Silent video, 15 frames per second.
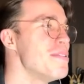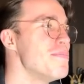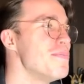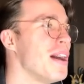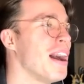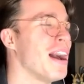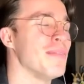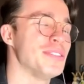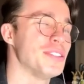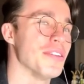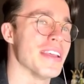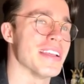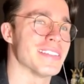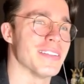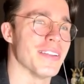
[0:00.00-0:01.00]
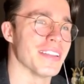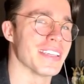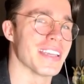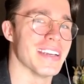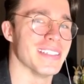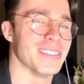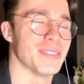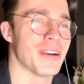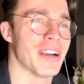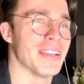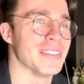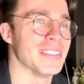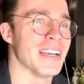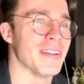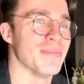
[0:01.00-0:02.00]
But I'm sure that's not the case,
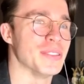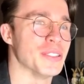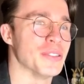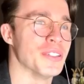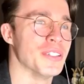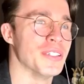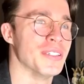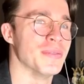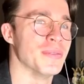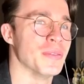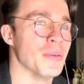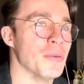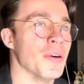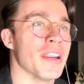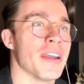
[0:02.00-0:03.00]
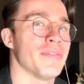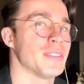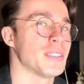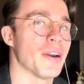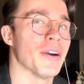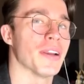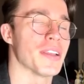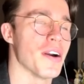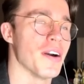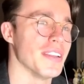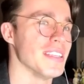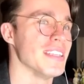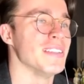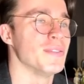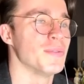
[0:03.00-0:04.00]
right? I'm sure whatever's going
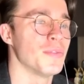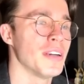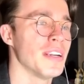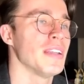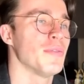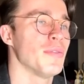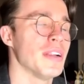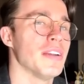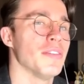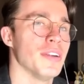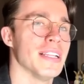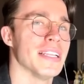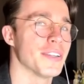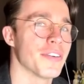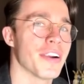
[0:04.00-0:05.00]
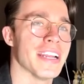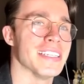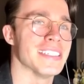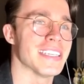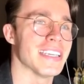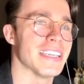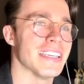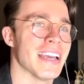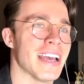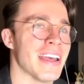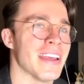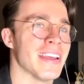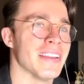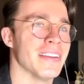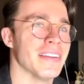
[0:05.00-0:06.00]
on is really, really, really crazy
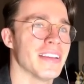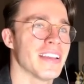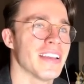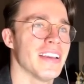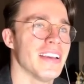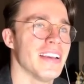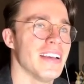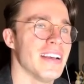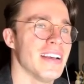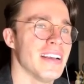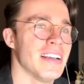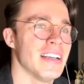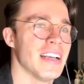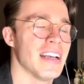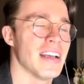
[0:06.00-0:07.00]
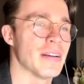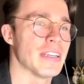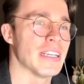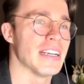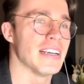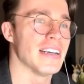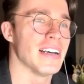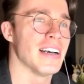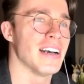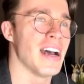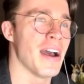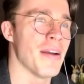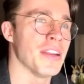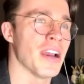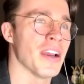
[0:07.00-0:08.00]
and Uh,
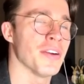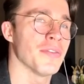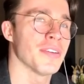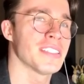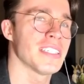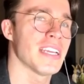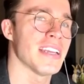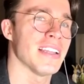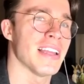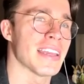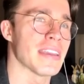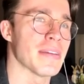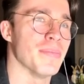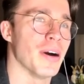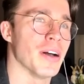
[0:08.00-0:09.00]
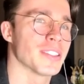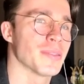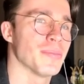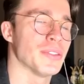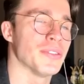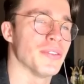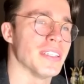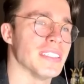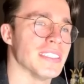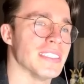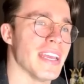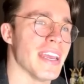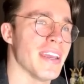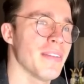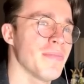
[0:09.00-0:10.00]
I, I don't want to say like impossible to
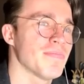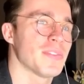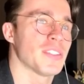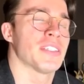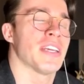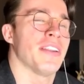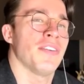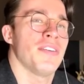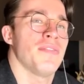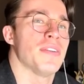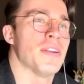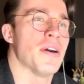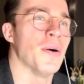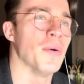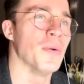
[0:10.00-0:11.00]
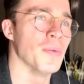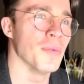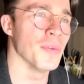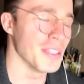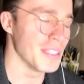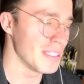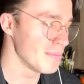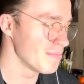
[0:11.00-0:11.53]
understand because I don't even know what.